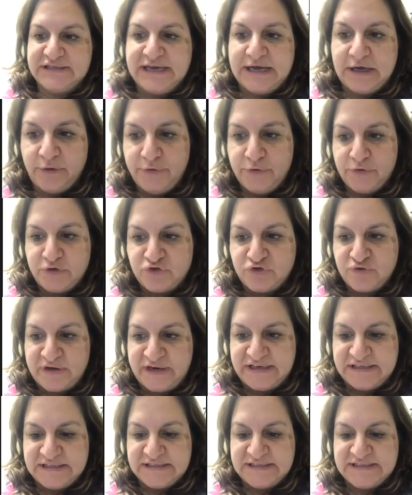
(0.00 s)
now they're
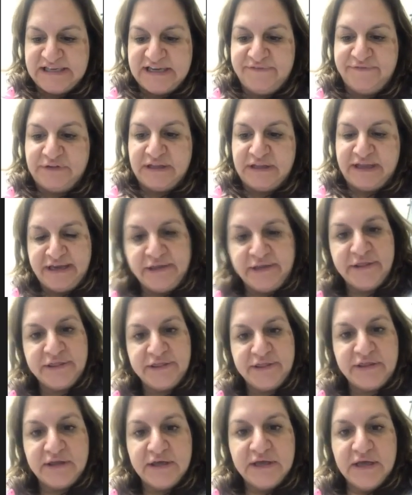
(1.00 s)
trying to save
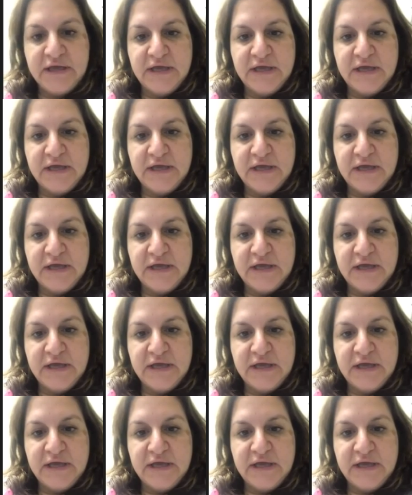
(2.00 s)
length